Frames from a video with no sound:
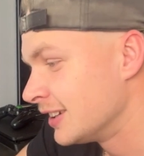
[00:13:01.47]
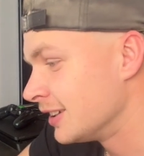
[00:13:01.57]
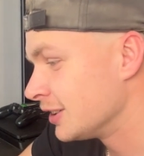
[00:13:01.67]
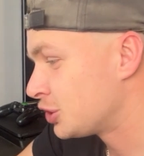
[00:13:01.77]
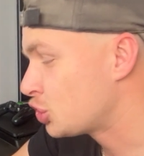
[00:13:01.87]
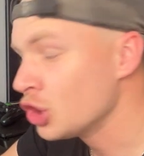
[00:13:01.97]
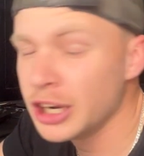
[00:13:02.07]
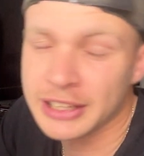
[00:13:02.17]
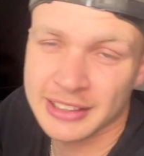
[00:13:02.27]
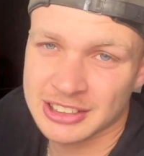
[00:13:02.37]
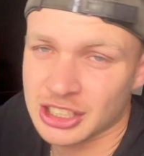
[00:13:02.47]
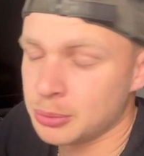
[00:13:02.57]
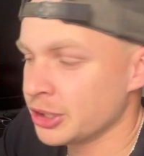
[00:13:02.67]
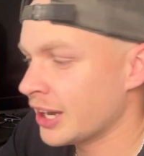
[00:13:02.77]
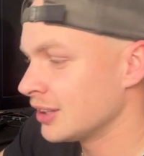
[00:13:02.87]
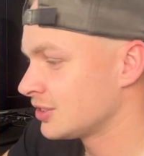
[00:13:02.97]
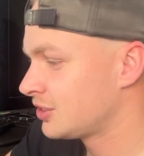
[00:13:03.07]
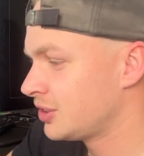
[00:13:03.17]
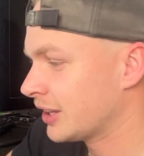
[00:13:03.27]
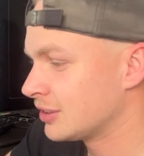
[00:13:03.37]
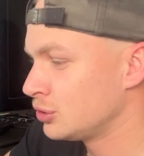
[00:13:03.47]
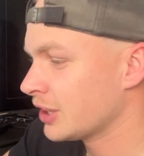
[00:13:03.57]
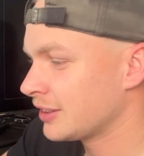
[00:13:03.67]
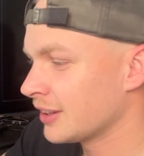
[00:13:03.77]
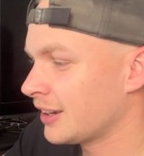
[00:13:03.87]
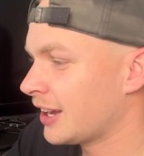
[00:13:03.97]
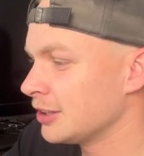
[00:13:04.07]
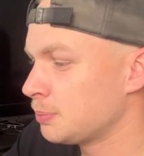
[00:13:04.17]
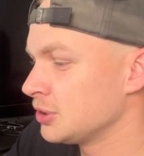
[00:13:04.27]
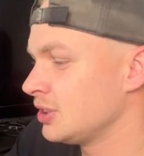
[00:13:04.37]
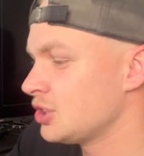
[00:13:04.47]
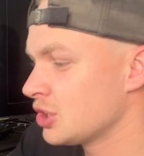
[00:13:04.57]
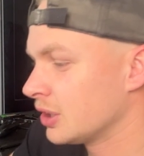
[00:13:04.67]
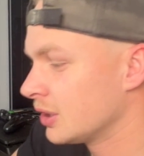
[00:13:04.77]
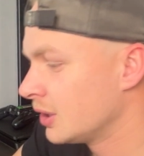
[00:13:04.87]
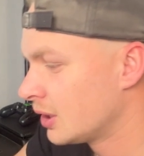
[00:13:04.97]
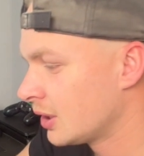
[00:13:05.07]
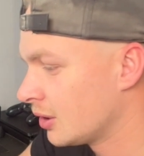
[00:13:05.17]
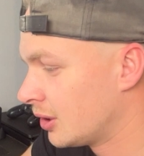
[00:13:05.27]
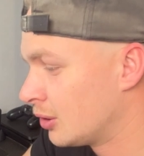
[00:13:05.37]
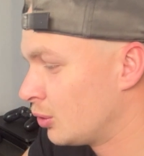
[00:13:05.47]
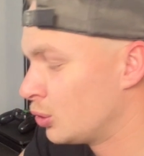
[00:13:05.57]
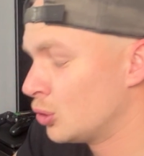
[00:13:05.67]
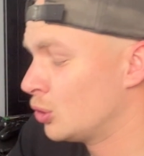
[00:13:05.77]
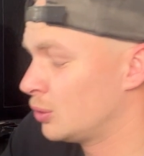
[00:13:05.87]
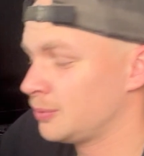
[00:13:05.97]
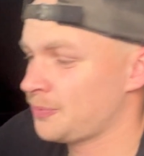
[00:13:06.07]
surely there's someone else that could take that 8th position, or